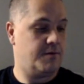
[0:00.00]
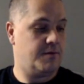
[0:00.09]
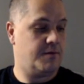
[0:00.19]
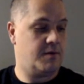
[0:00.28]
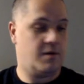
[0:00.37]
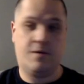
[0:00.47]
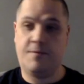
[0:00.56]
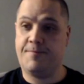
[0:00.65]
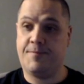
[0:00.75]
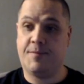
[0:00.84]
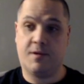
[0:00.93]
Well,
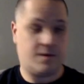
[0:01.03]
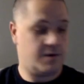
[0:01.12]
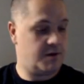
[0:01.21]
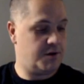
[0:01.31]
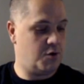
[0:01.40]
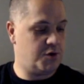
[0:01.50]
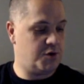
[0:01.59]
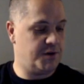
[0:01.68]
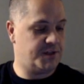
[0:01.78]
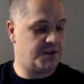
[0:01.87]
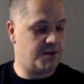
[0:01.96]
we have no
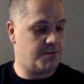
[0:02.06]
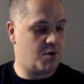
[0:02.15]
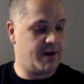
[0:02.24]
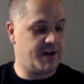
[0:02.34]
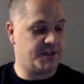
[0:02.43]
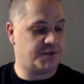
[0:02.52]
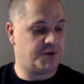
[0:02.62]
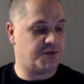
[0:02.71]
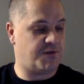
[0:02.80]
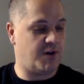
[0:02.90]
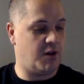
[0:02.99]
units on the board yet, so we
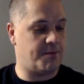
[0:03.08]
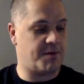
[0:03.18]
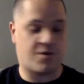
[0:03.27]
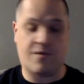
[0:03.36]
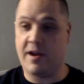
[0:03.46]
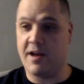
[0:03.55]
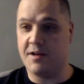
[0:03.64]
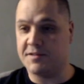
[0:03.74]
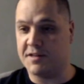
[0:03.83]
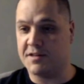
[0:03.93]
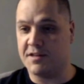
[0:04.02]
just follow up with our Greyhound,
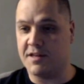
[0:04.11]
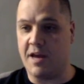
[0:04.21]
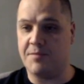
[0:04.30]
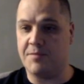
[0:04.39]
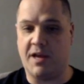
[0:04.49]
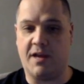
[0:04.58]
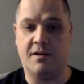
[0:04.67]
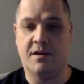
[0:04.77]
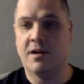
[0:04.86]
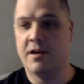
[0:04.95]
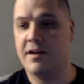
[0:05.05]
stick to the game plan,
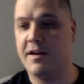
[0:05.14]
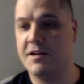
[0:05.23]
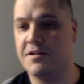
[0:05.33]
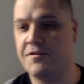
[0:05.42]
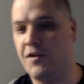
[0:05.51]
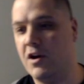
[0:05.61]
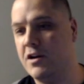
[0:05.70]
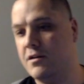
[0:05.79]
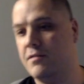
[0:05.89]
get to the front.